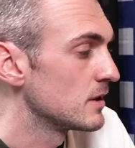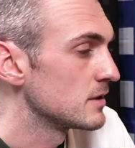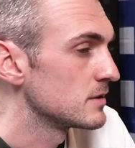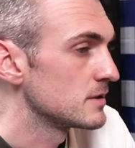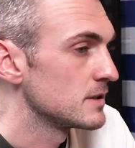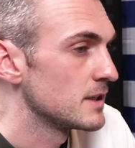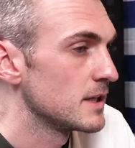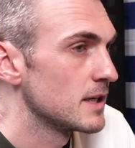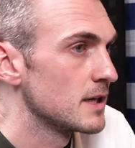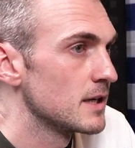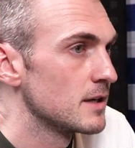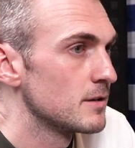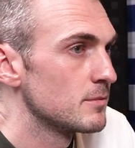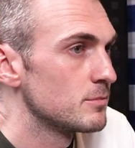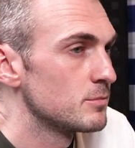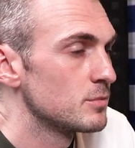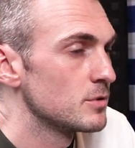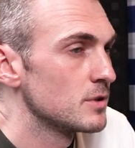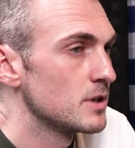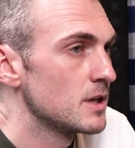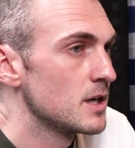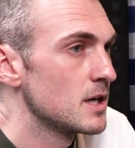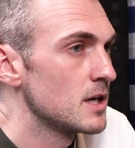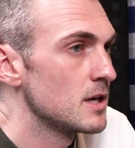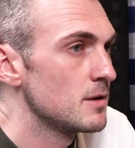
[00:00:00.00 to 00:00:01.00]
Was, yeah.
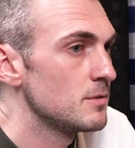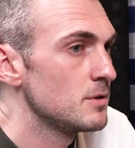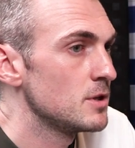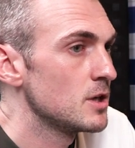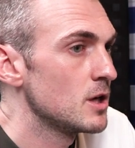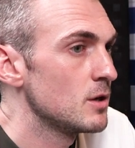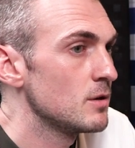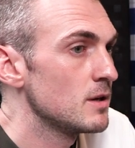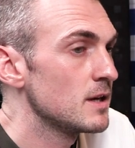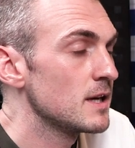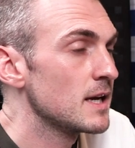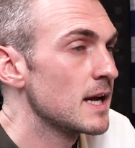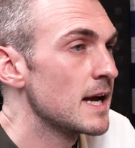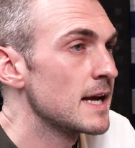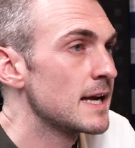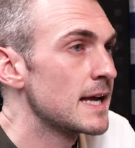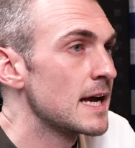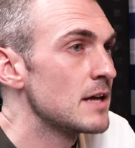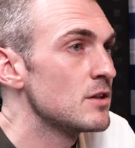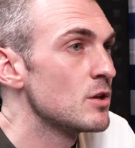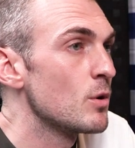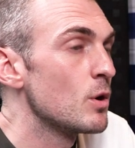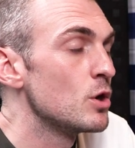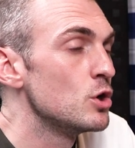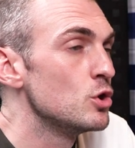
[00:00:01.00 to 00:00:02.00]
But you know,
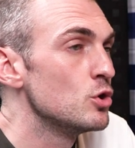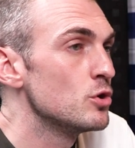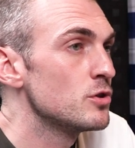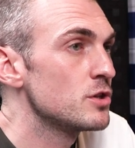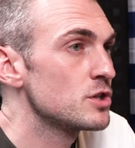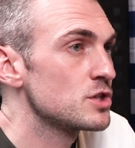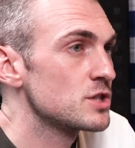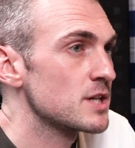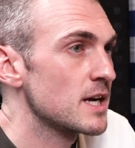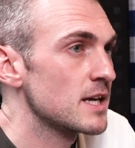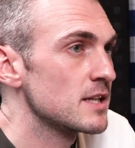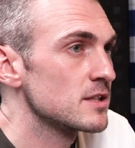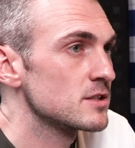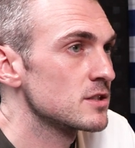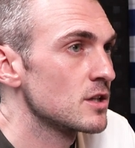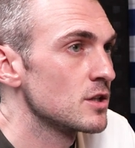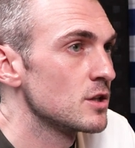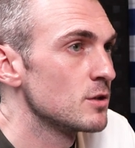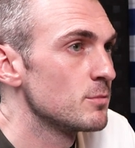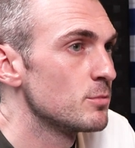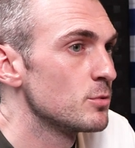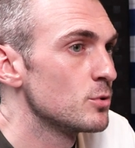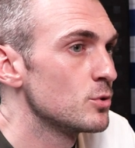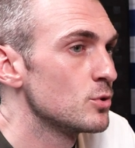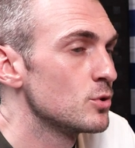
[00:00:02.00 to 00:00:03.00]
again, another chance on
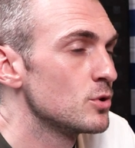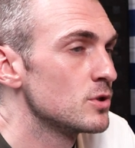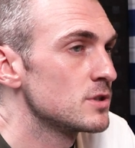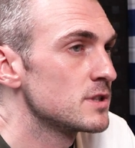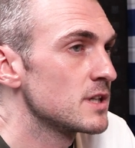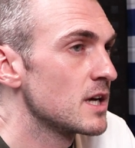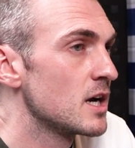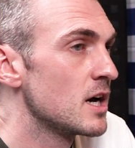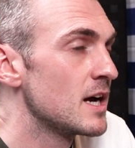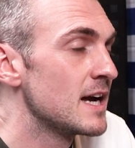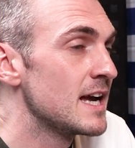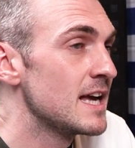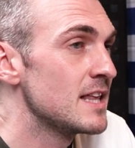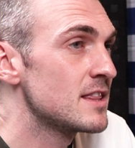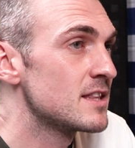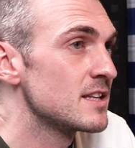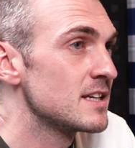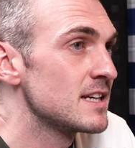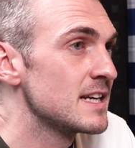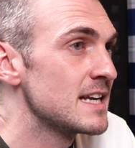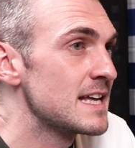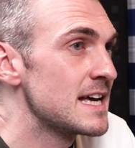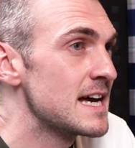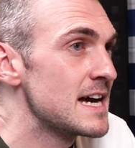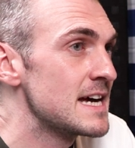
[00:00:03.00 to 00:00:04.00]
the board.
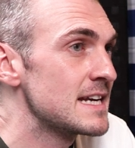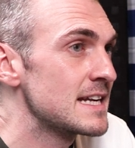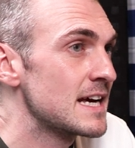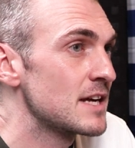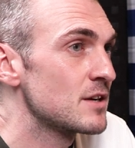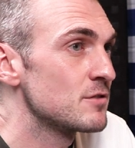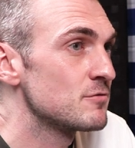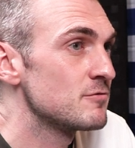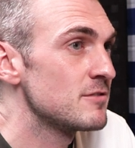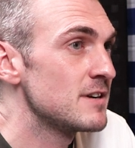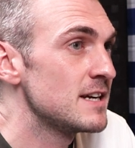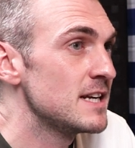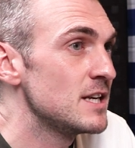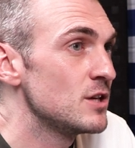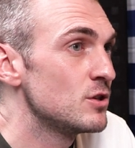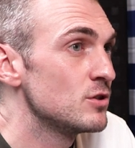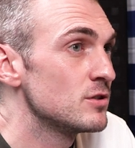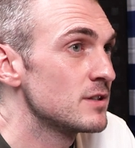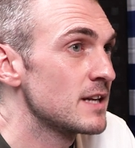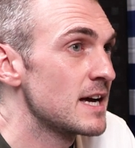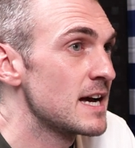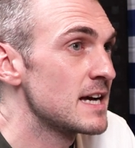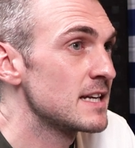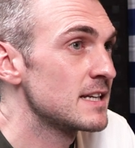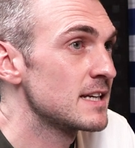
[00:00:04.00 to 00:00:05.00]
Ethan Laird had a really good
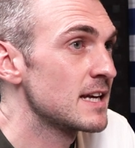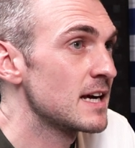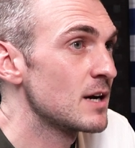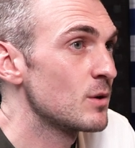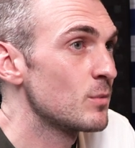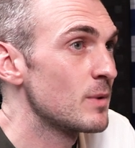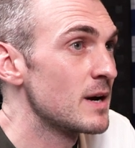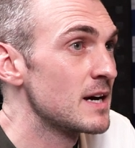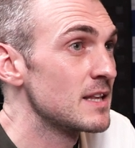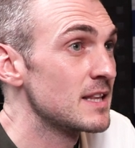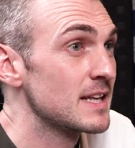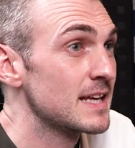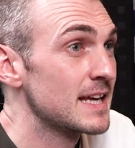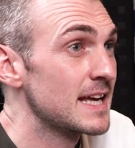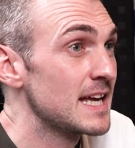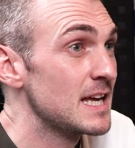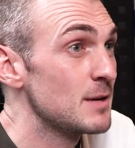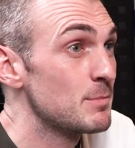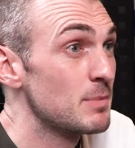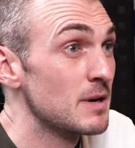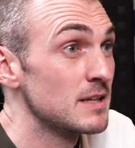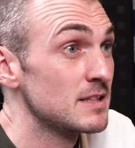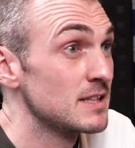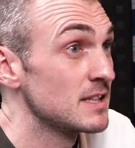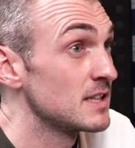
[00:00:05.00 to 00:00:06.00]
header where the
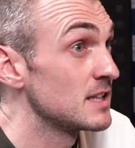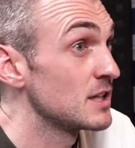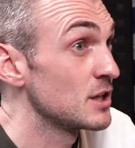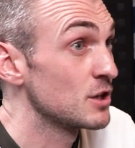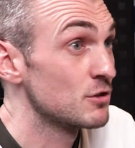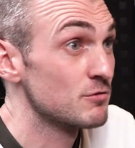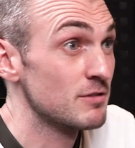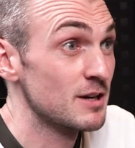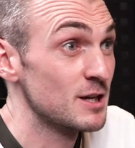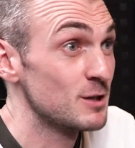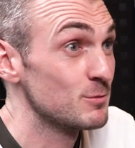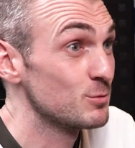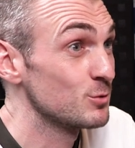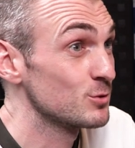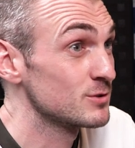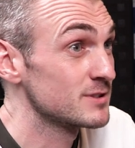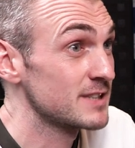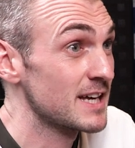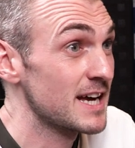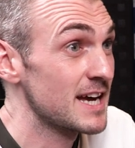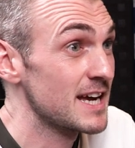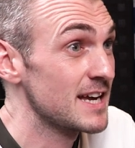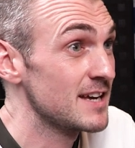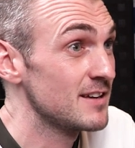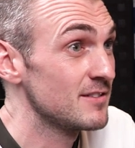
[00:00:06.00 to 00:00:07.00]
keeper did an incredible
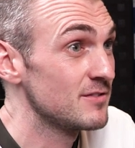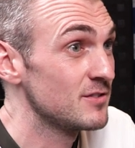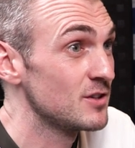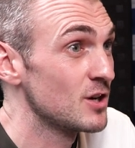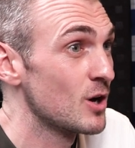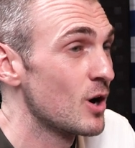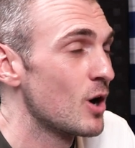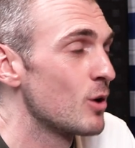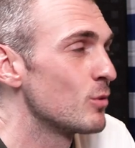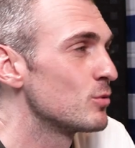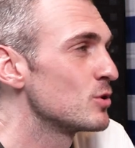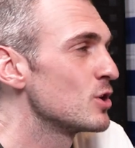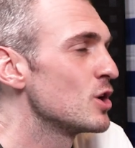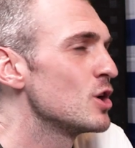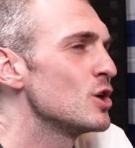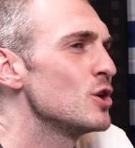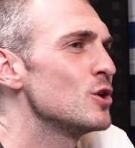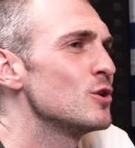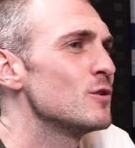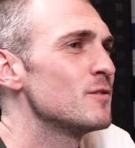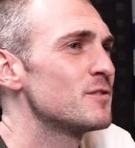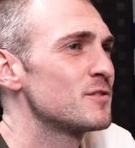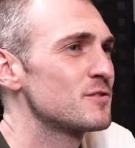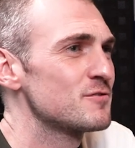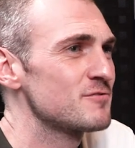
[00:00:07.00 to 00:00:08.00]
save. You know, I would have
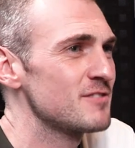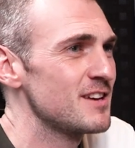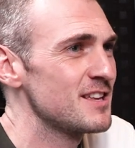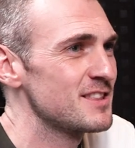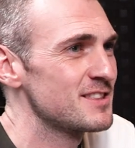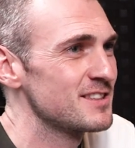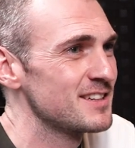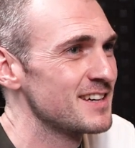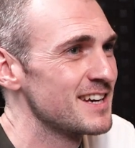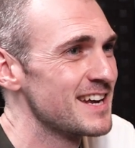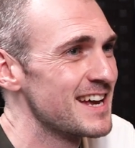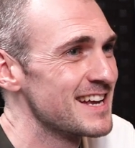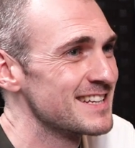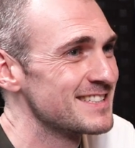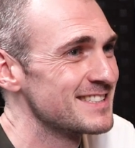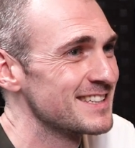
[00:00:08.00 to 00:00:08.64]
loved for Ethan Laird